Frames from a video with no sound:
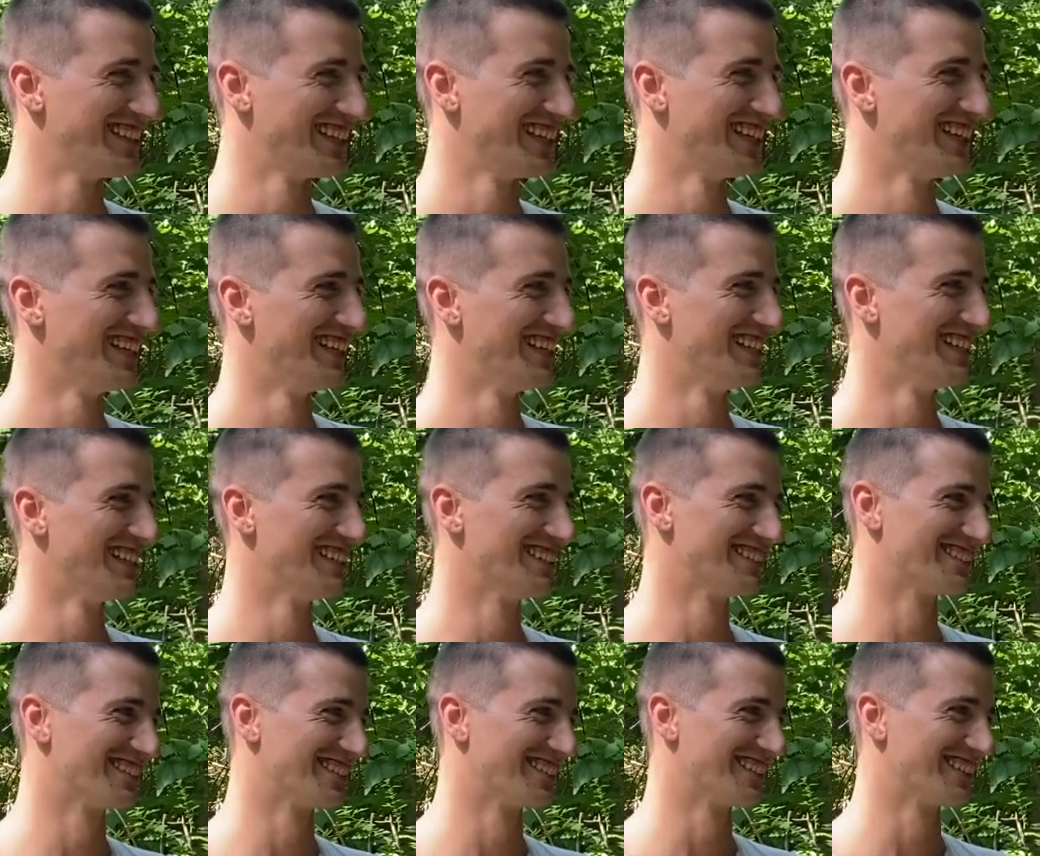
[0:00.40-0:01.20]

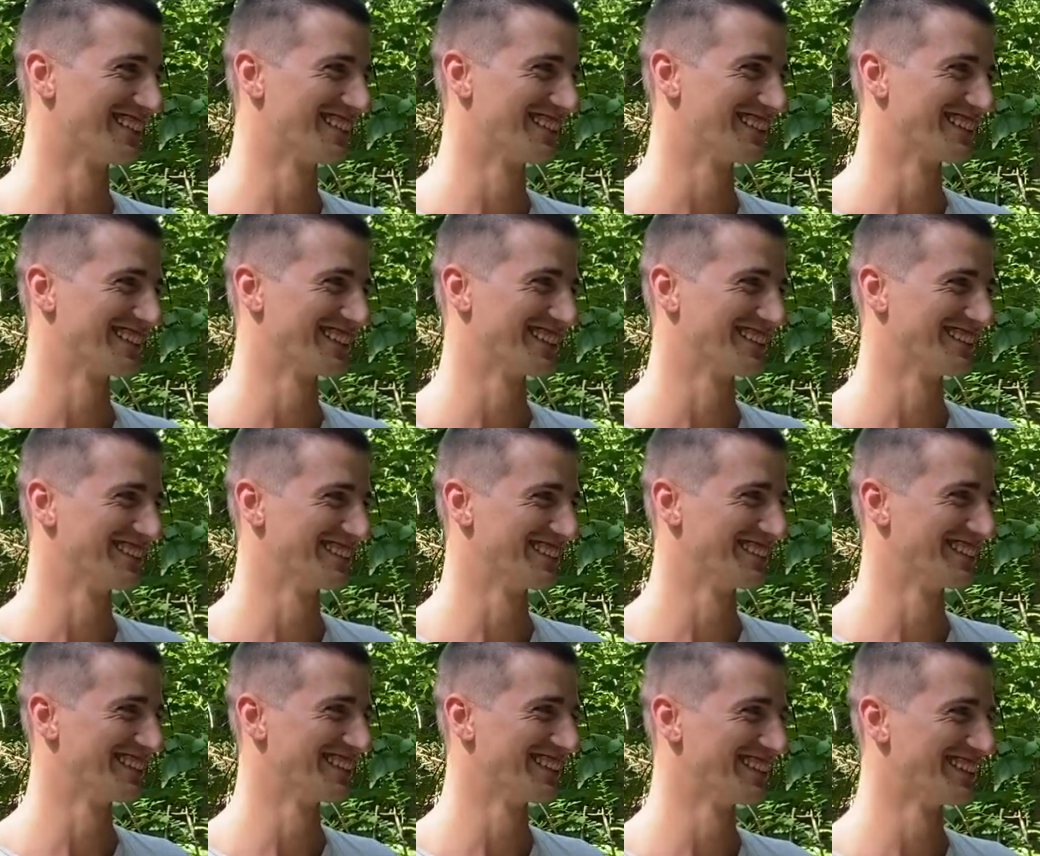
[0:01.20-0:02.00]

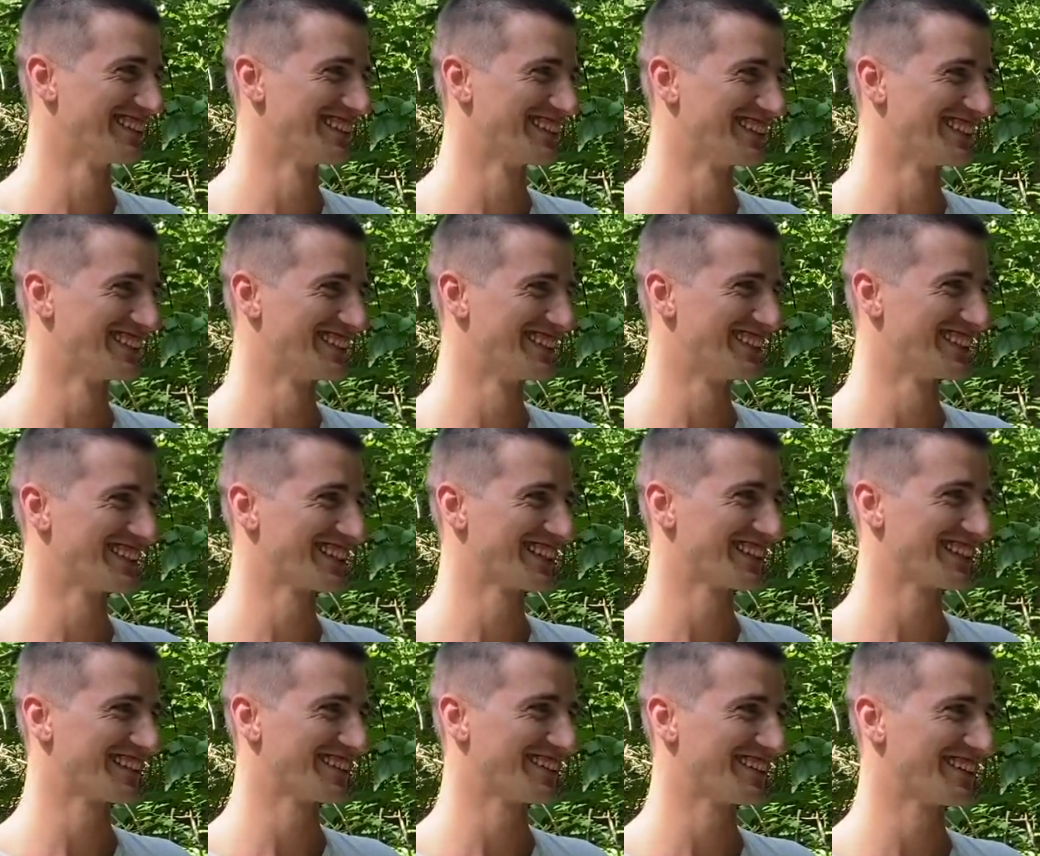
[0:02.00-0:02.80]

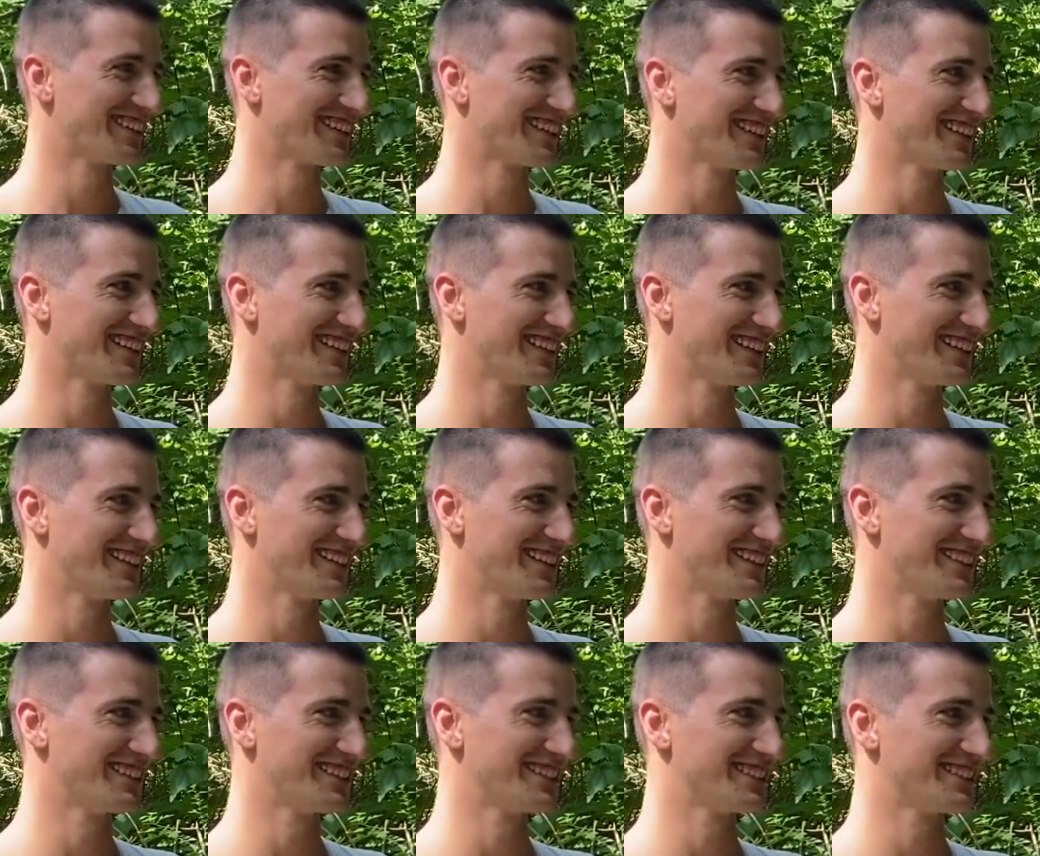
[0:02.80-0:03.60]

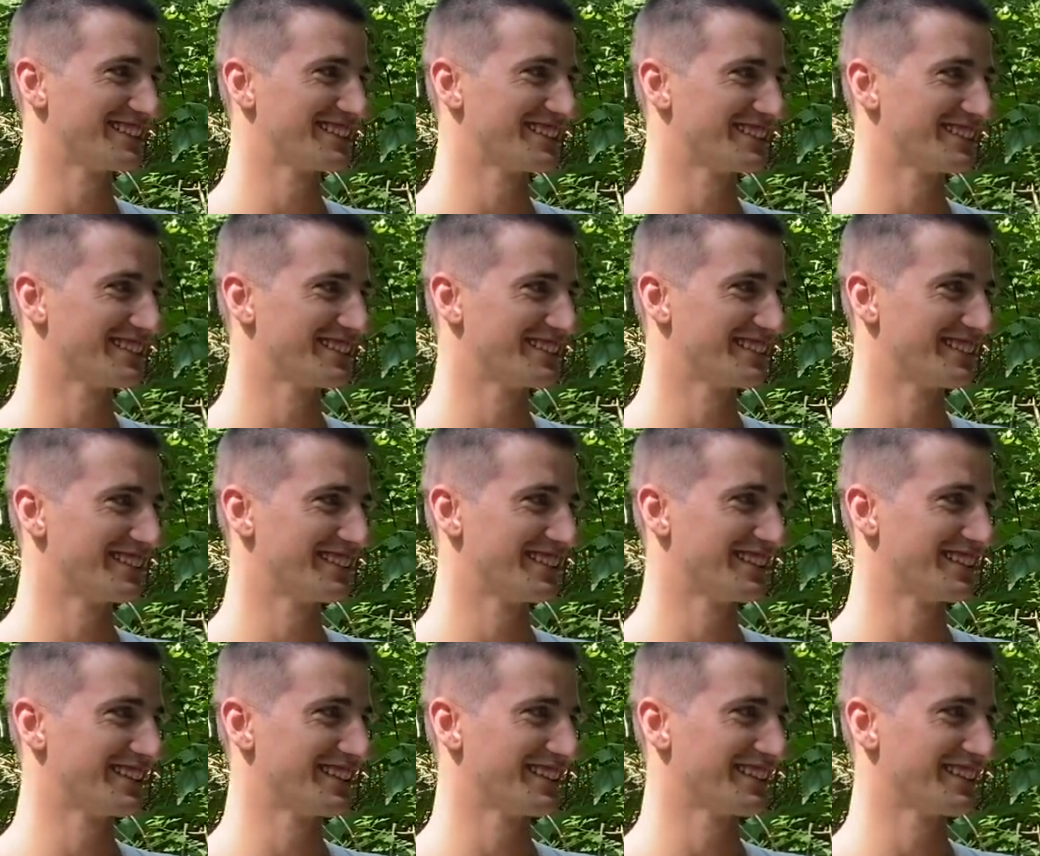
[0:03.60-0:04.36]
This person isn't speaking.